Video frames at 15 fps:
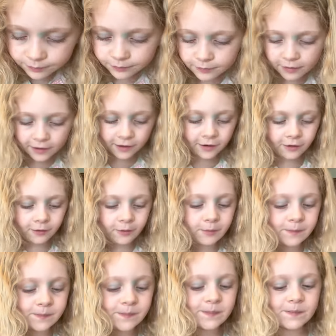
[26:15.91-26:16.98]
You like her?
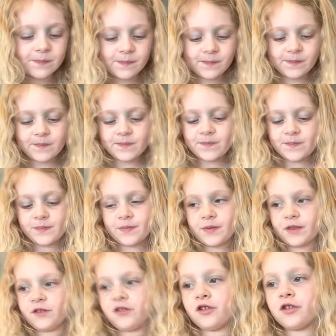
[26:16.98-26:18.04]

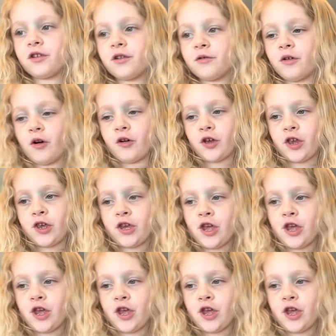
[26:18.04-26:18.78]
Is she cute?